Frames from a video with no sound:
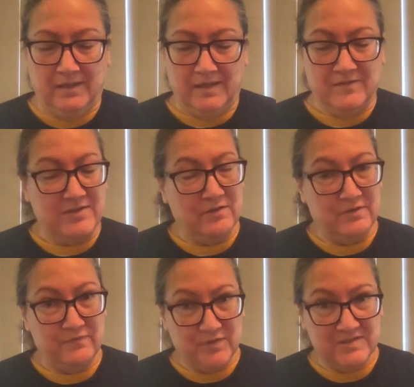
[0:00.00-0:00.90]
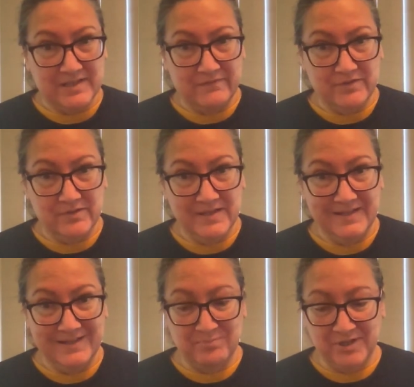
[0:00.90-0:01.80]
And so the first level
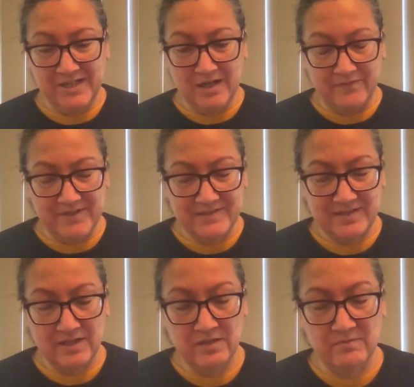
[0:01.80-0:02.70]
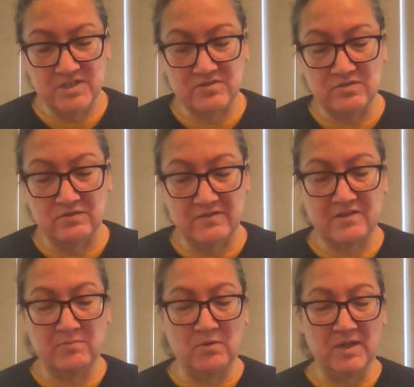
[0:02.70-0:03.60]
is pre-novice, which is new to the
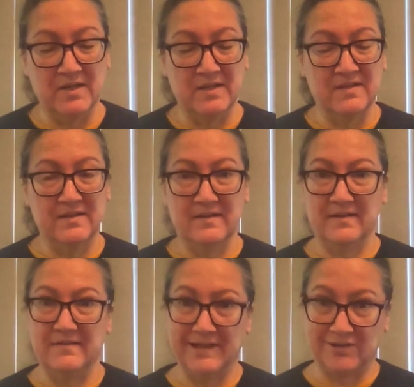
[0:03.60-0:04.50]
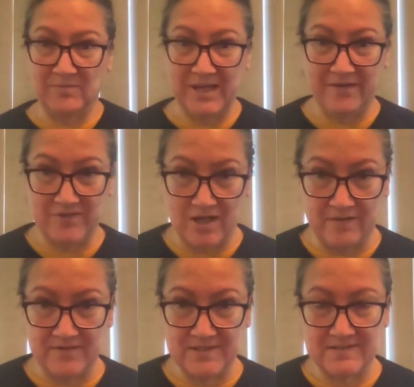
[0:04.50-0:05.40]
sport. Next we have
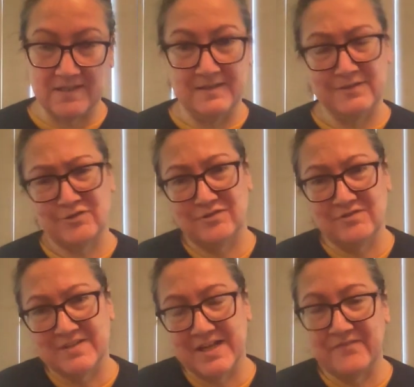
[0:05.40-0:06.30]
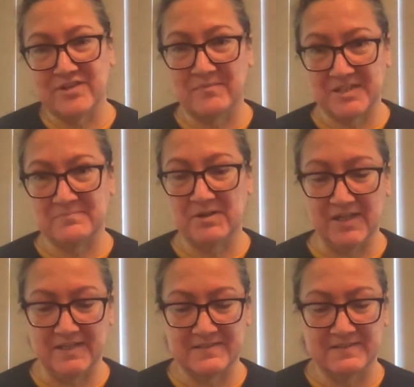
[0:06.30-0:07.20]
novice, and these are students that have some
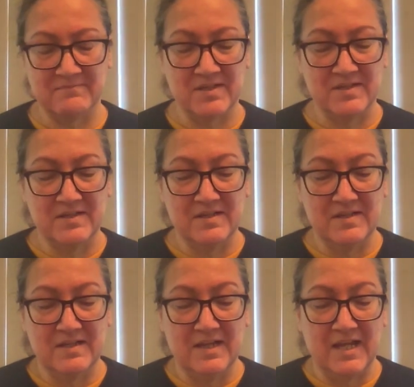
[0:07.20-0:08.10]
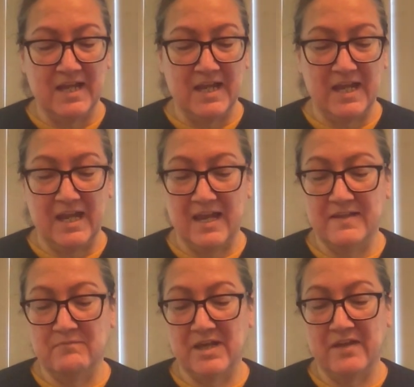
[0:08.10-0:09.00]
experience. And
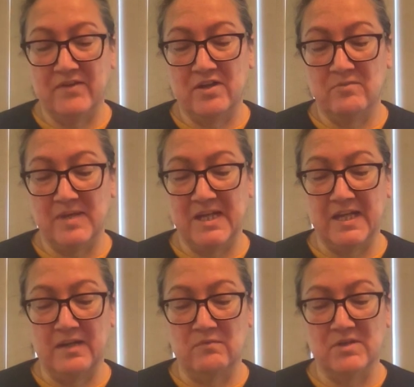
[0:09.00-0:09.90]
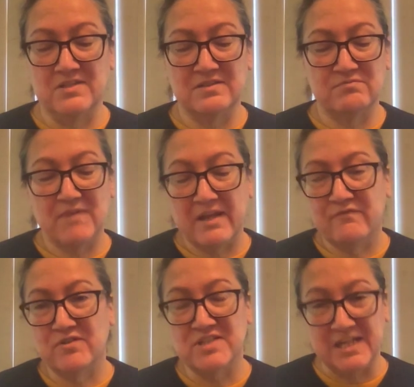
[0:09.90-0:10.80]
then we have intermediate, which is ready
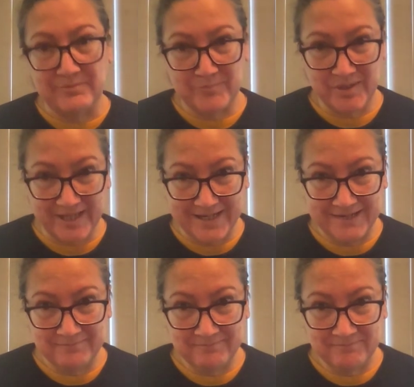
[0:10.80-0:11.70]
for team play.